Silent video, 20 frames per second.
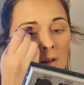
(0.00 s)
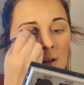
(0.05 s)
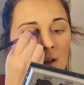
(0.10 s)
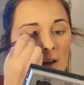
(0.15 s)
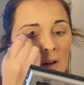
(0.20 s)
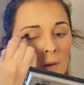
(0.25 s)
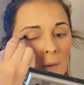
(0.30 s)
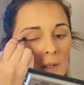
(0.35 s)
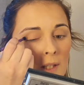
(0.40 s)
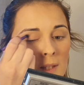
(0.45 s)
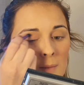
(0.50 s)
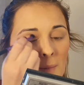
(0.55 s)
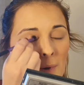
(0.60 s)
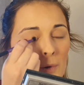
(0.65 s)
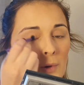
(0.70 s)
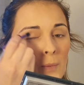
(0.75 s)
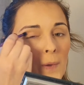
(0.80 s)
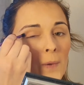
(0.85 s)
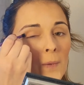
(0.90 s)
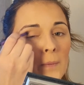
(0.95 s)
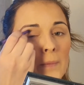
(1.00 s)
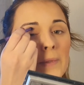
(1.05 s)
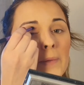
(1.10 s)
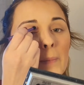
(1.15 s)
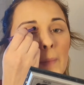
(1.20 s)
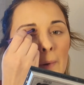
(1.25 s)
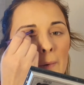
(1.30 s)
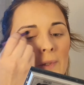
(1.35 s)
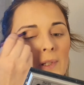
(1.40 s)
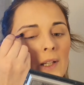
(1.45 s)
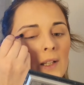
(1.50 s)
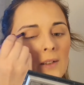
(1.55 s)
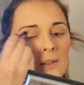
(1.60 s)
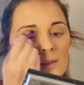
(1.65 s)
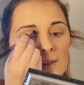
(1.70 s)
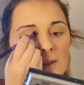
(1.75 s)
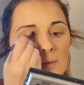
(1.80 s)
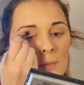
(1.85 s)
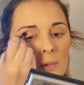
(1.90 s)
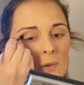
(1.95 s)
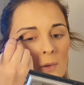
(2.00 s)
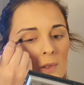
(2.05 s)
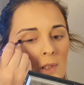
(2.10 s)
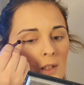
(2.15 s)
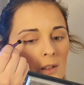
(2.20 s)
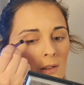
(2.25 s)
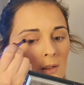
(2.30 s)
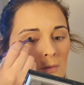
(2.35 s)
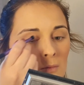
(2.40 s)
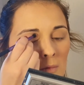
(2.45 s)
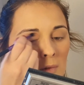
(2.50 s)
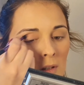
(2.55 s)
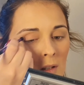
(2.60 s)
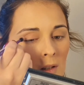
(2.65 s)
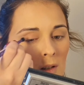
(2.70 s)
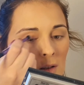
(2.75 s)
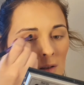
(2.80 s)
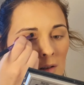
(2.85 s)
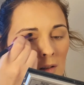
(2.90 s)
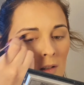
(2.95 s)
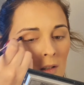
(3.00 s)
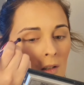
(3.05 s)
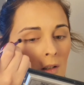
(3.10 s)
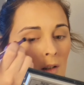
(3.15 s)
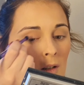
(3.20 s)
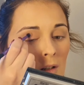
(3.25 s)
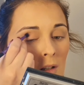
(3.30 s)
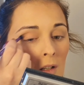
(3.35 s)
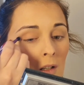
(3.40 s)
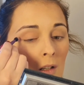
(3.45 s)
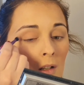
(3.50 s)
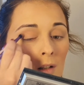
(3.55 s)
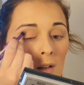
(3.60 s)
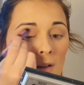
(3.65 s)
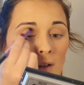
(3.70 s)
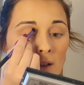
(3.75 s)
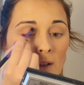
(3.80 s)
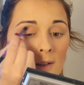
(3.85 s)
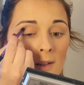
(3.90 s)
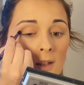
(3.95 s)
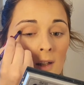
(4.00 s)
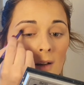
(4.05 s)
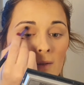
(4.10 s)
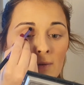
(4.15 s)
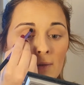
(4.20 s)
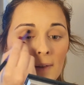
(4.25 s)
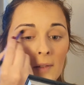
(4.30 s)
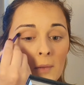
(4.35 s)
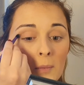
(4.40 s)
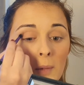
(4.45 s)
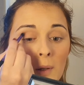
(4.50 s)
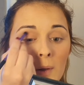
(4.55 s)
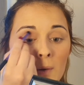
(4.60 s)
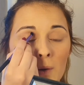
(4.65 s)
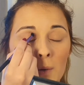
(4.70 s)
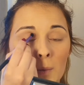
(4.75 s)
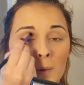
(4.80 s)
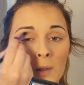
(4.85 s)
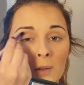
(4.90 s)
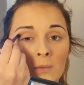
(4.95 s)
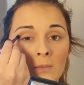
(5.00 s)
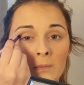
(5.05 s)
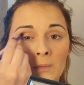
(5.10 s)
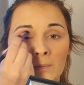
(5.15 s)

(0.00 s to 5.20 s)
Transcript: Oh, it's buildable. It's building. It's building up. It's very buildable.